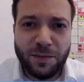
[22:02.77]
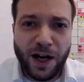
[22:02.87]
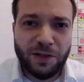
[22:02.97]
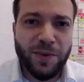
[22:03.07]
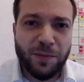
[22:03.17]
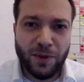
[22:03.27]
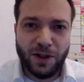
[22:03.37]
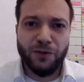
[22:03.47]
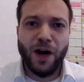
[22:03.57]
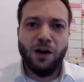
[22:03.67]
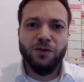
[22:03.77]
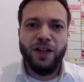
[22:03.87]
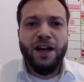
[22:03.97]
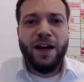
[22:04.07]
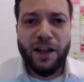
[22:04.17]
the smart people
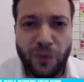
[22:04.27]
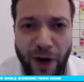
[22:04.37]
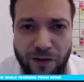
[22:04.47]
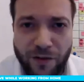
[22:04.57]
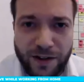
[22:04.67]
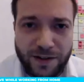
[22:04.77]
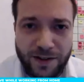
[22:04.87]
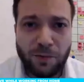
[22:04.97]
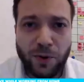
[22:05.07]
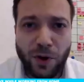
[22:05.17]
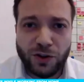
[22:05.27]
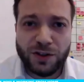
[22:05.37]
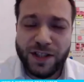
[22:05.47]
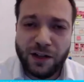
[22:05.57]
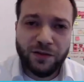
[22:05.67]
around and reinvents some
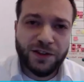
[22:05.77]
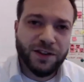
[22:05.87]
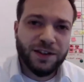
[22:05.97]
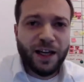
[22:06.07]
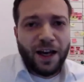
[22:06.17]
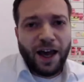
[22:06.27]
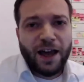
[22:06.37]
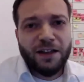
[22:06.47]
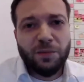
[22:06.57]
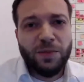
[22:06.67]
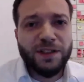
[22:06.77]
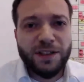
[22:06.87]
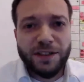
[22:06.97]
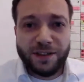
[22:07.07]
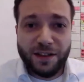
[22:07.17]
products, services, and the
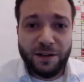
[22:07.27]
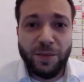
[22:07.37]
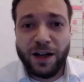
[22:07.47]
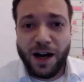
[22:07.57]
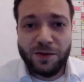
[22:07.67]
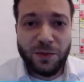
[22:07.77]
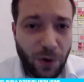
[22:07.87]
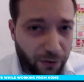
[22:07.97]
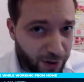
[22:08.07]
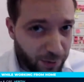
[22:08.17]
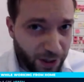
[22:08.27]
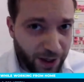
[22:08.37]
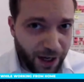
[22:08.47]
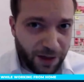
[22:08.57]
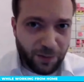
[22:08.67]
business becomes profitable
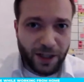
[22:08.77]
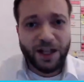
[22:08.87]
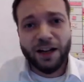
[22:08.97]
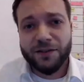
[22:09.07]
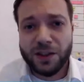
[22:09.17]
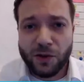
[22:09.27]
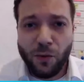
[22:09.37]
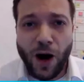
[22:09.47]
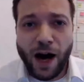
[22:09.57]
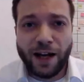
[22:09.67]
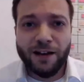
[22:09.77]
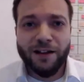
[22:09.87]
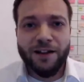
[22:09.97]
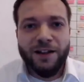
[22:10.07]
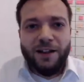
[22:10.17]
again. But after a
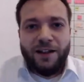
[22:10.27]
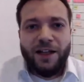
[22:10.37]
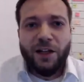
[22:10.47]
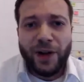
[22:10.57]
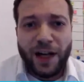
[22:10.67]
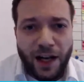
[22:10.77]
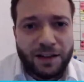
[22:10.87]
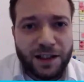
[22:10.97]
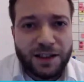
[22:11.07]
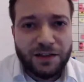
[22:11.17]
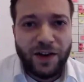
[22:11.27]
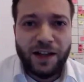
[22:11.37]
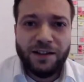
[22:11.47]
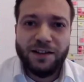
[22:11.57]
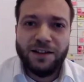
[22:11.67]
while, he realizes
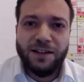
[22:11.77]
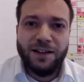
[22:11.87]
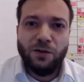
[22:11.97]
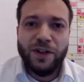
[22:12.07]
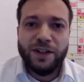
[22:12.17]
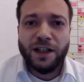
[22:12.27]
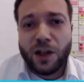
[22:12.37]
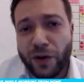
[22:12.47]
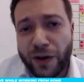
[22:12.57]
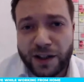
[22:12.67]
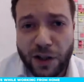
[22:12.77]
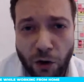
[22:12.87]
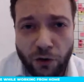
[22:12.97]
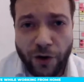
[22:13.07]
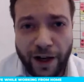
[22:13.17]
that with the current
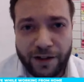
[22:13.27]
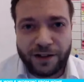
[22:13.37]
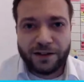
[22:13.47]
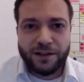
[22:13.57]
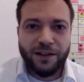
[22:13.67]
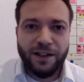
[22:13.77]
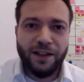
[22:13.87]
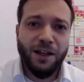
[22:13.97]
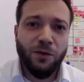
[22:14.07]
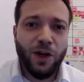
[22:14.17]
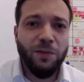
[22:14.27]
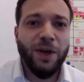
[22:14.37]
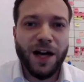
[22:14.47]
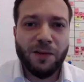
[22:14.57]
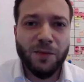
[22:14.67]
growth rate, he will
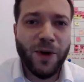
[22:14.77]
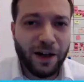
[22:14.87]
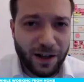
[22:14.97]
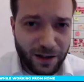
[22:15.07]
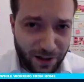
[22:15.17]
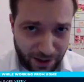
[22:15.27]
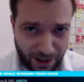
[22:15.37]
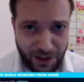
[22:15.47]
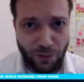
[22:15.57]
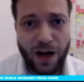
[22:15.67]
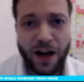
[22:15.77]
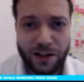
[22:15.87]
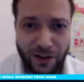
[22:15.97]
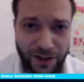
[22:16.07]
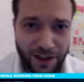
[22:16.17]
become a market leader in
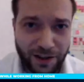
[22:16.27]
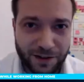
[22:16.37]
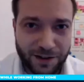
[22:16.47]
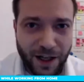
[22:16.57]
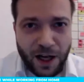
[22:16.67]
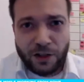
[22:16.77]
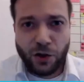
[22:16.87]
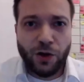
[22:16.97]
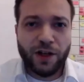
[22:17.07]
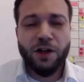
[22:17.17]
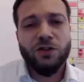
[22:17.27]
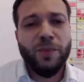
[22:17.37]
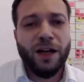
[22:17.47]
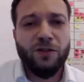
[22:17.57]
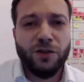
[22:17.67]
100 years. So he goes
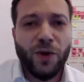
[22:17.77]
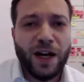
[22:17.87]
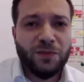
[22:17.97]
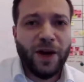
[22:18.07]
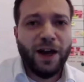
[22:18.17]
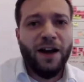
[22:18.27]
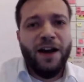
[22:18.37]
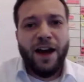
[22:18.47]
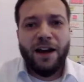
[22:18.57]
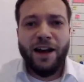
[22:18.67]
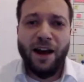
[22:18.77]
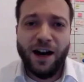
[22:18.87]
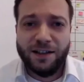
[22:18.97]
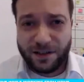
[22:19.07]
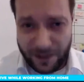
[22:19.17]
back to the wise man and he
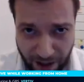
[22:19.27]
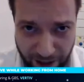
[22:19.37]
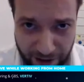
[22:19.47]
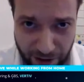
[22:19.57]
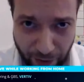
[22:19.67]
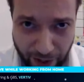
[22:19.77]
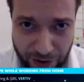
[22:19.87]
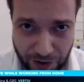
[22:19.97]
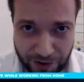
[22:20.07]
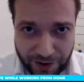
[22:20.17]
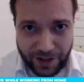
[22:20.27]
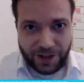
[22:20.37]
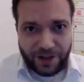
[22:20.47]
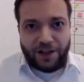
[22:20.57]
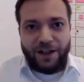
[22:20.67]
asks another question.
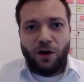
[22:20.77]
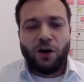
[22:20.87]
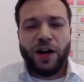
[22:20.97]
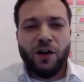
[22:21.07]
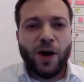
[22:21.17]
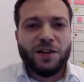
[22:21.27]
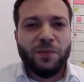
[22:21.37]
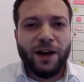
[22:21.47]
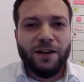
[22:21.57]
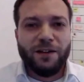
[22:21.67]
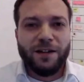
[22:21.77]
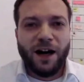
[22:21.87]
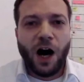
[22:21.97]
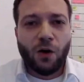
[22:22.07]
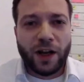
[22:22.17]
Okay, wise man,
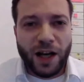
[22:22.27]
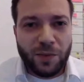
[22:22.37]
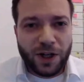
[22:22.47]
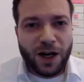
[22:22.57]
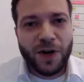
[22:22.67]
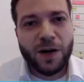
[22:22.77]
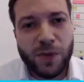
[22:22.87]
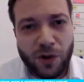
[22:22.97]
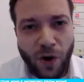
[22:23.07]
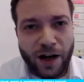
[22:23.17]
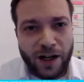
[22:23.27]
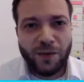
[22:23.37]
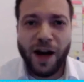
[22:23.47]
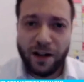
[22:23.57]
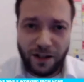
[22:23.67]
how can I become #1 in
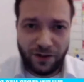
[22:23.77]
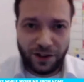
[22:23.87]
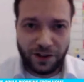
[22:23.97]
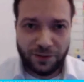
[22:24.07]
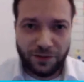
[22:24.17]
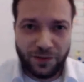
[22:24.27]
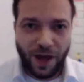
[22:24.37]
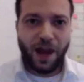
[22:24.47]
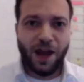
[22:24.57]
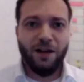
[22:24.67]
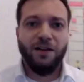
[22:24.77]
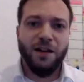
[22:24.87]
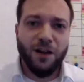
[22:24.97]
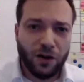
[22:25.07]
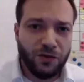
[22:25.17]
my activity? And
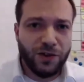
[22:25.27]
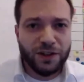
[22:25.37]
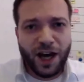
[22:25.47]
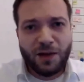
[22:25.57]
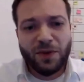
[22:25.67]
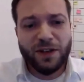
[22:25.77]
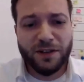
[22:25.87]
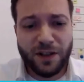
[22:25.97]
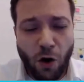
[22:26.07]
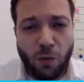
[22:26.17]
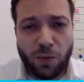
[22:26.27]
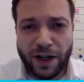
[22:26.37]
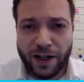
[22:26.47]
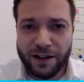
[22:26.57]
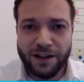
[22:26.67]
he knocks 3 times. He's
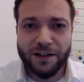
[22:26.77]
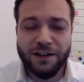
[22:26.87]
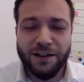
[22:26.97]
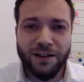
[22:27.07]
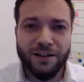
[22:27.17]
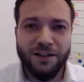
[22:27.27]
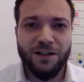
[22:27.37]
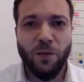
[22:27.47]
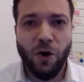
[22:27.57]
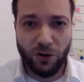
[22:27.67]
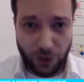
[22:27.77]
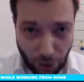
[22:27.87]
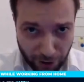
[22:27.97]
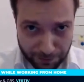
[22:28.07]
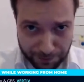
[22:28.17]
opening the small
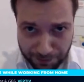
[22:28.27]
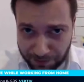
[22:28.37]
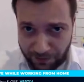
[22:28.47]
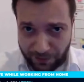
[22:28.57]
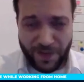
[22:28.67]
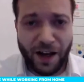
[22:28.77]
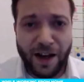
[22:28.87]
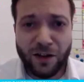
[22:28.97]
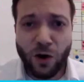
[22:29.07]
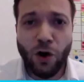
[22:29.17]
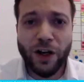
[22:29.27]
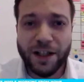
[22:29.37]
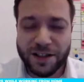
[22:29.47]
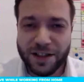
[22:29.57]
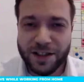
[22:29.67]
door, and all
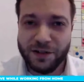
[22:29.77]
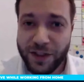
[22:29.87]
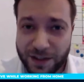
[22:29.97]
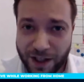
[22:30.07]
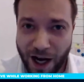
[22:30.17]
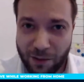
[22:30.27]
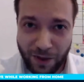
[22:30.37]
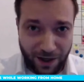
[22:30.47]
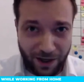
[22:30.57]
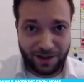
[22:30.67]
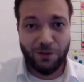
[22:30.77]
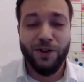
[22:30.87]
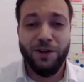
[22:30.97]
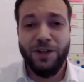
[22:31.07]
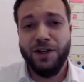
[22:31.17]
he sees this time, because
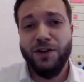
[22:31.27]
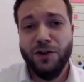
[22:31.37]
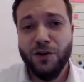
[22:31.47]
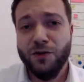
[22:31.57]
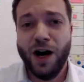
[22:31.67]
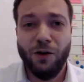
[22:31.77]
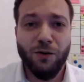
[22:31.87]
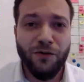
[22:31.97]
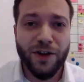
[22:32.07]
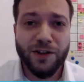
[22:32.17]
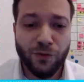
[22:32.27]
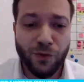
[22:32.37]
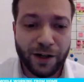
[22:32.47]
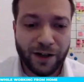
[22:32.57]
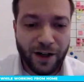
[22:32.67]
he knew how things
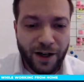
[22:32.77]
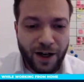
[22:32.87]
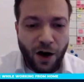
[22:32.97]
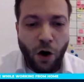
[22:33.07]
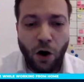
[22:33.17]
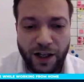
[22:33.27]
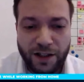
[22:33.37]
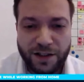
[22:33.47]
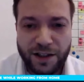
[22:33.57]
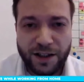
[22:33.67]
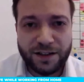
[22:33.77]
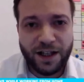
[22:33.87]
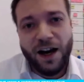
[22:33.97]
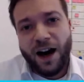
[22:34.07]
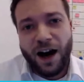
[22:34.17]
work, all he sees